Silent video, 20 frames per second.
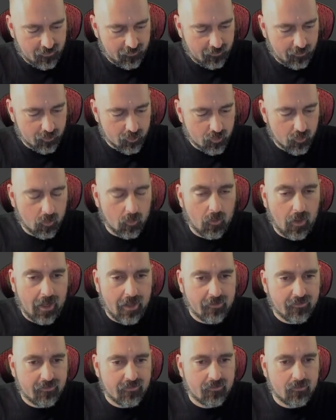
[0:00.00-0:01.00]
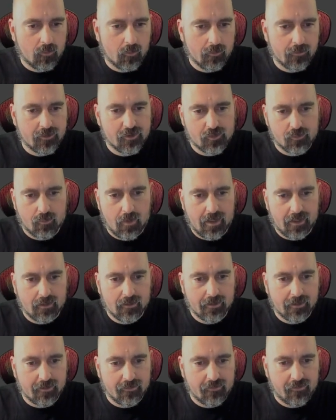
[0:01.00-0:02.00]
That's just Control S or
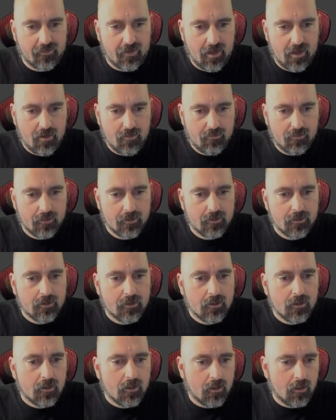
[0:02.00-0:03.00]
just right click and save.